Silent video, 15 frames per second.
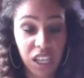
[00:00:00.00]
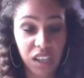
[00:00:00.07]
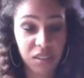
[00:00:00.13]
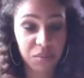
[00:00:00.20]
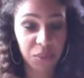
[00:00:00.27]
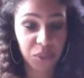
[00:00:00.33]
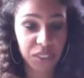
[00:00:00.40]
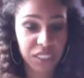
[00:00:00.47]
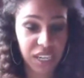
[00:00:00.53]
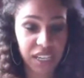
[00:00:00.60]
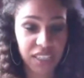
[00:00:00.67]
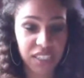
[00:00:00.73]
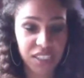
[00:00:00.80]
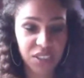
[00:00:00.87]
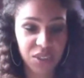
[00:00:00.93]
clung more
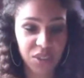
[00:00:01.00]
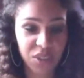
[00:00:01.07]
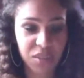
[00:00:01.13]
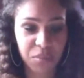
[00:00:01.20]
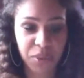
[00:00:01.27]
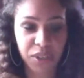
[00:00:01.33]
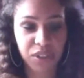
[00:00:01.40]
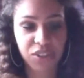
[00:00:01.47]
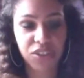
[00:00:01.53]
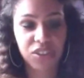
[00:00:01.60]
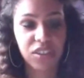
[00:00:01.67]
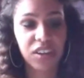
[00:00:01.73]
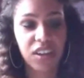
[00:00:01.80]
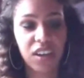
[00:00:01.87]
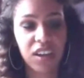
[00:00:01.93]
tightly to his
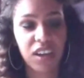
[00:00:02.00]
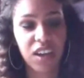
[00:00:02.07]
perch,